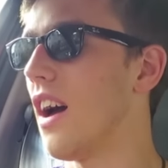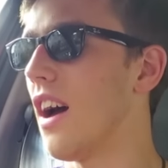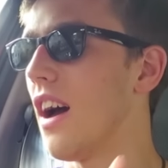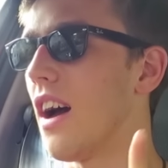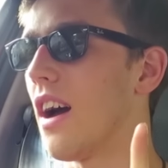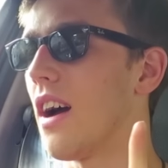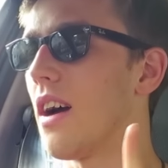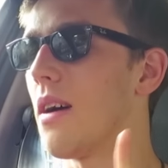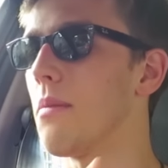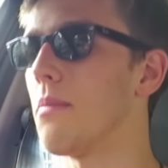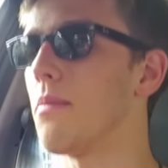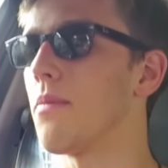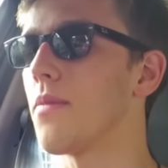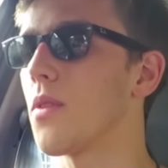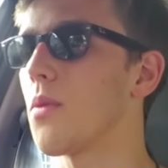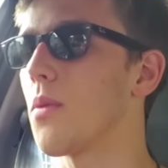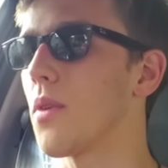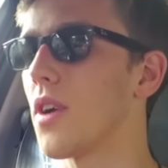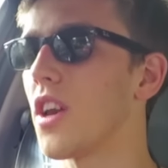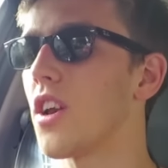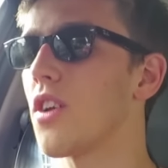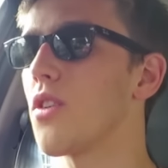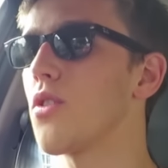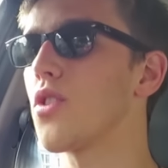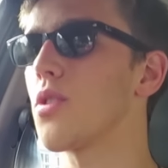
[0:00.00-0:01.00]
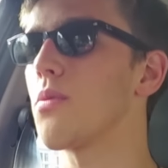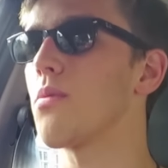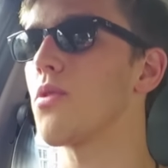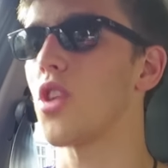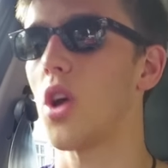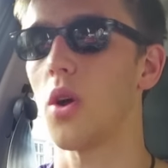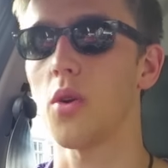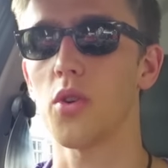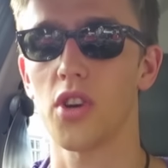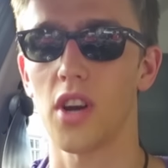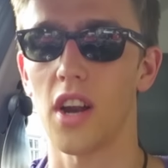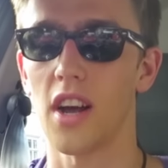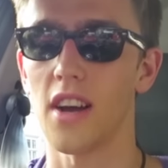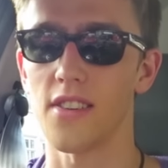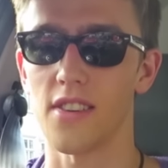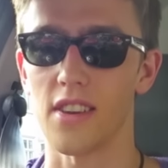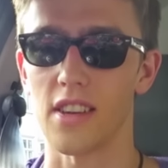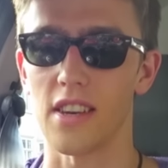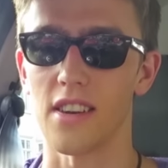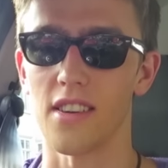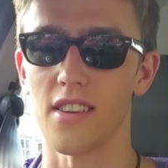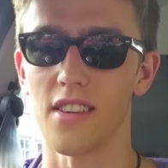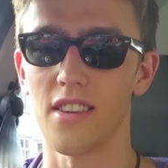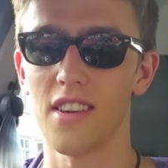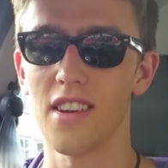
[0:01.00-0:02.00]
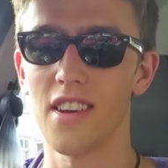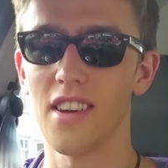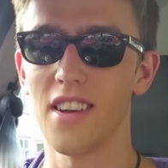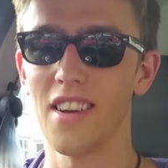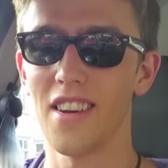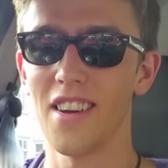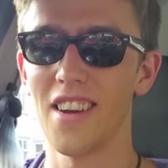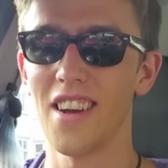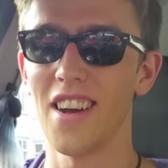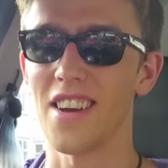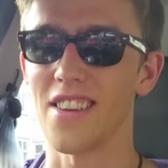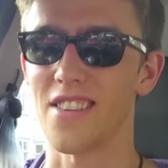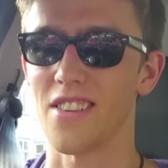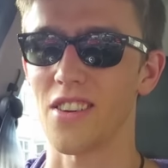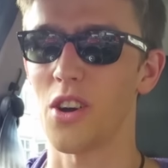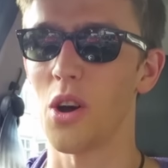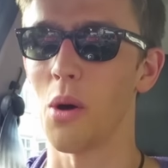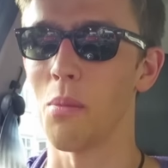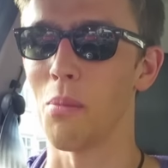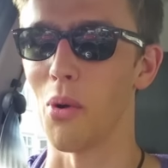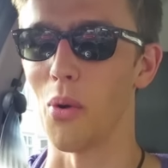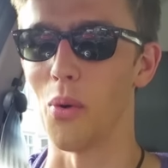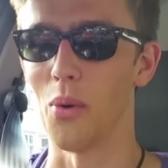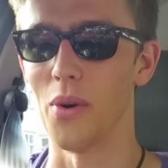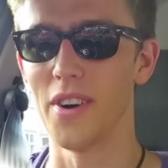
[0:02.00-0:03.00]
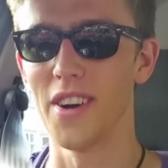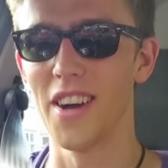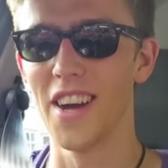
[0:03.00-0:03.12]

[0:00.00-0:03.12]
We're going to do some socialising as a couple.